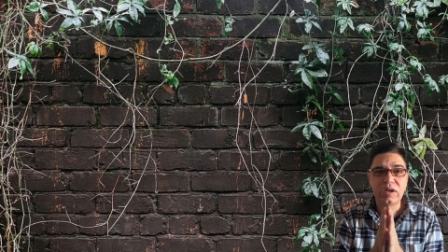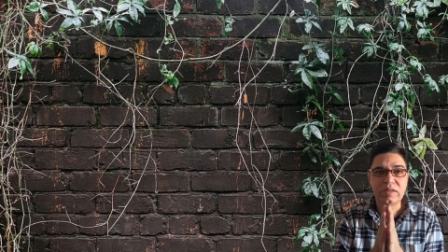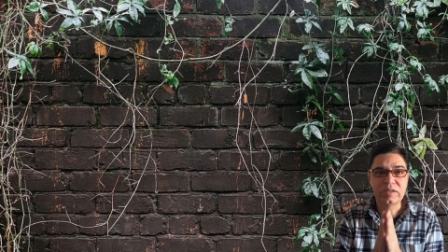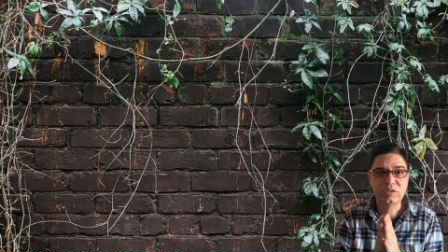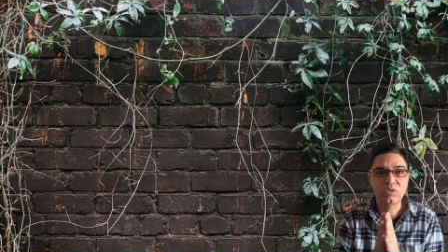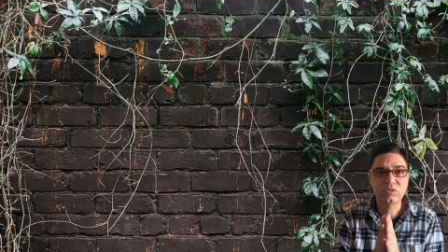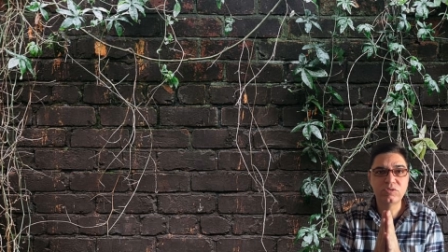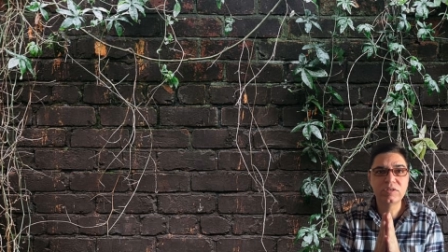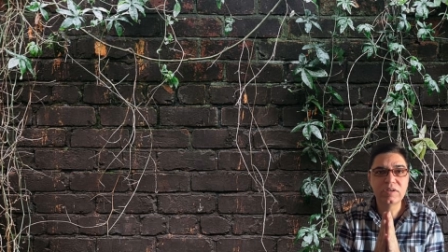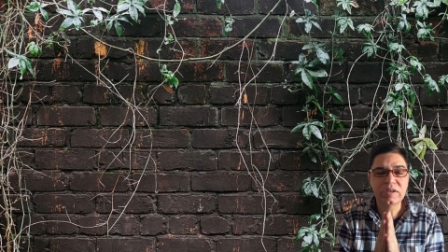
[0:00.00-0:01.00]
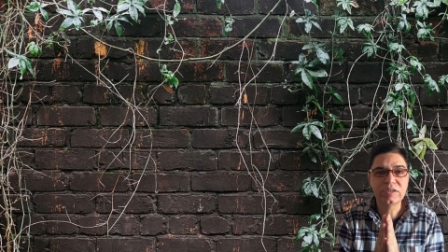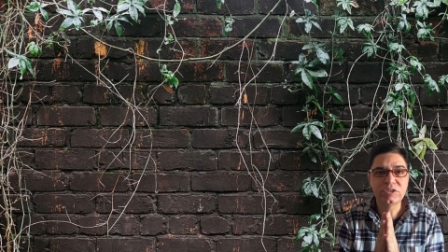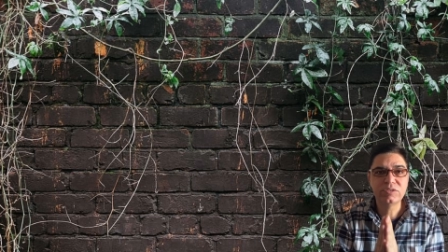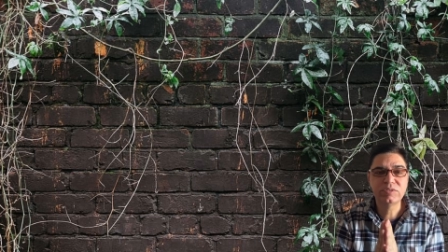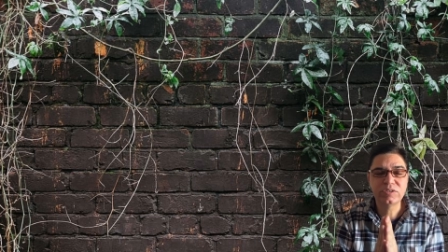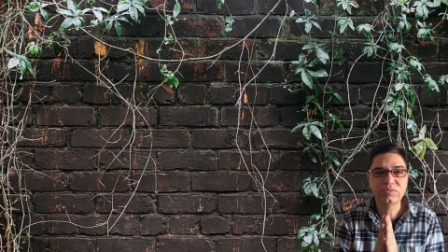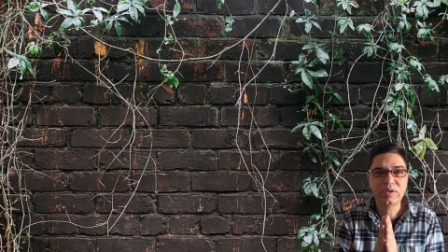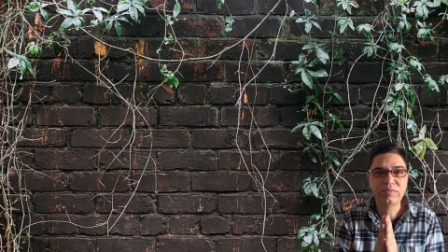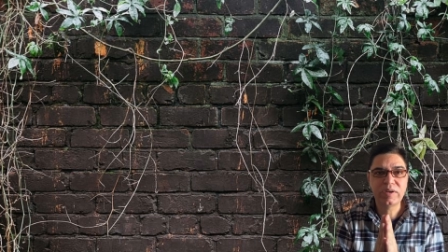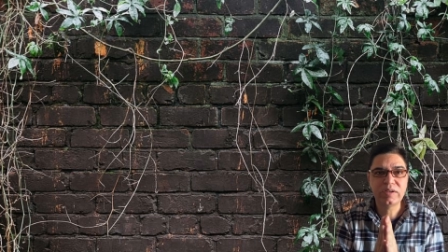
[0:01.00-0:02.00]
That's also a condition which is
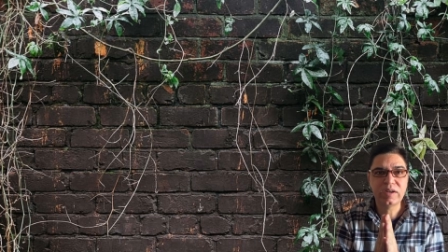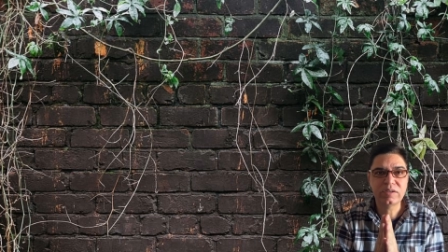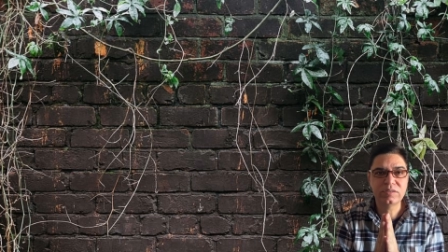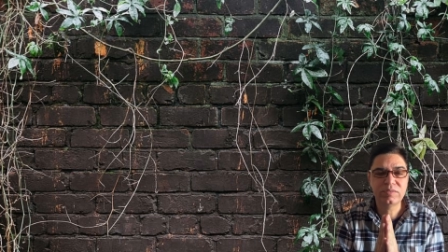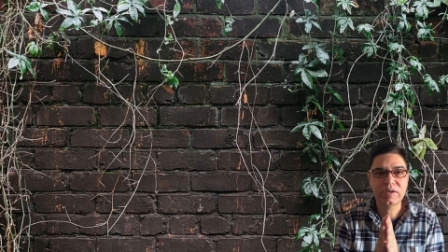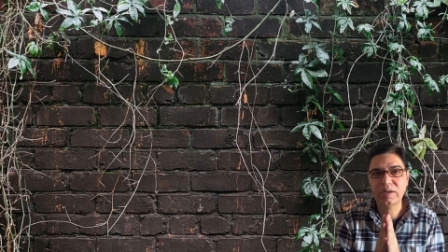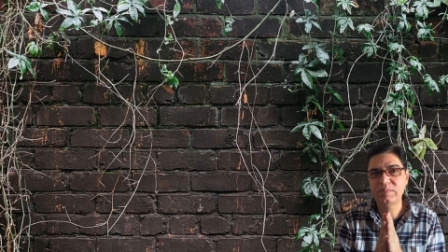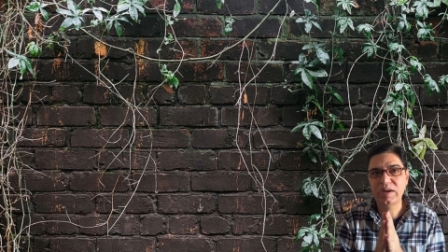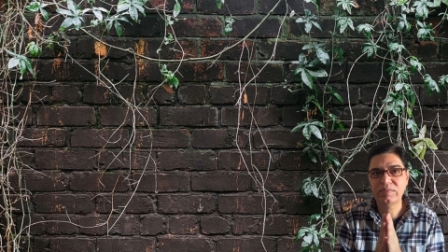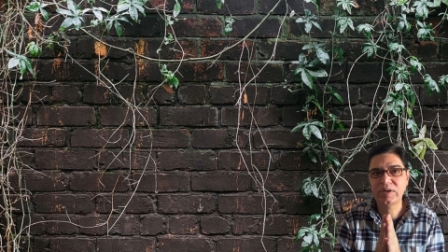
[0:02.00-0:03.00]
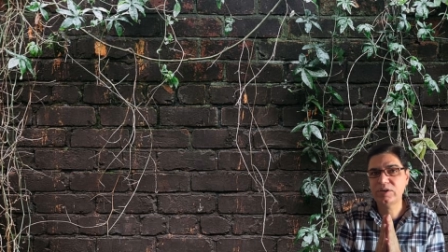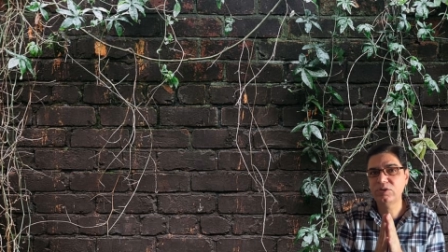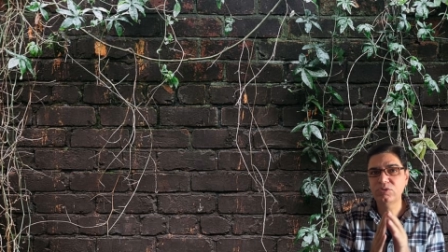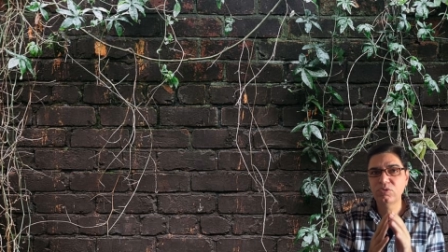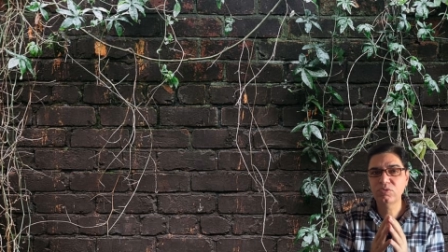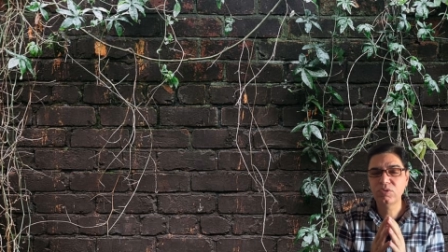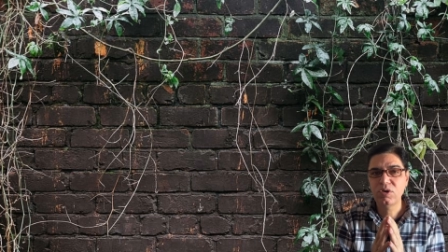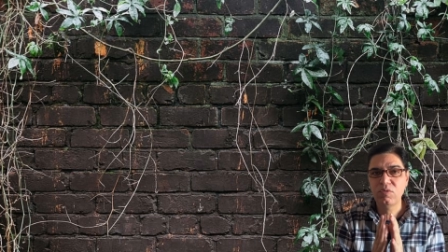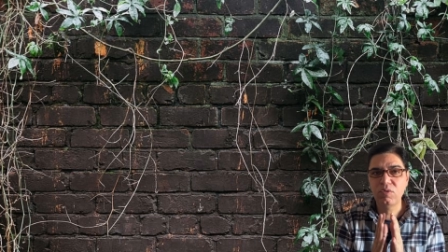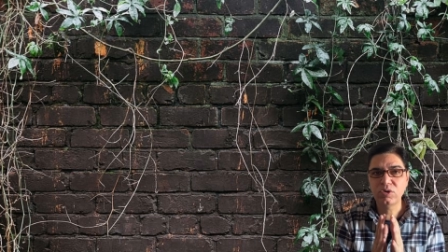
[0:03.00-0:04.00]
very, very like severe, can be life-threatening. You don't
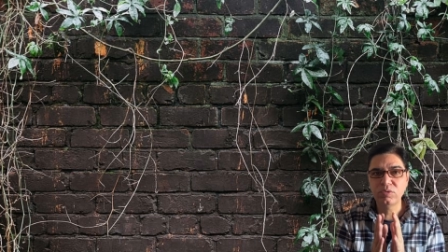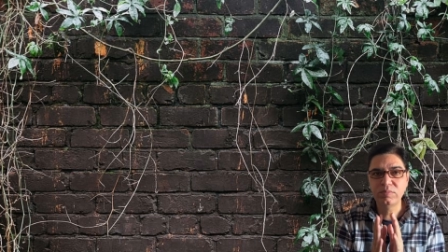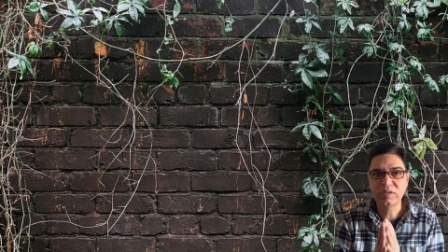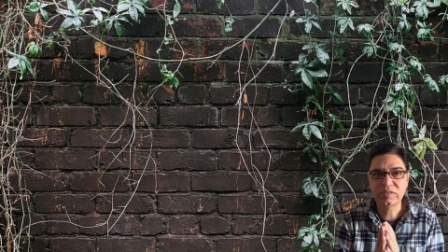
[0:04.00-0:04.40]
want to miss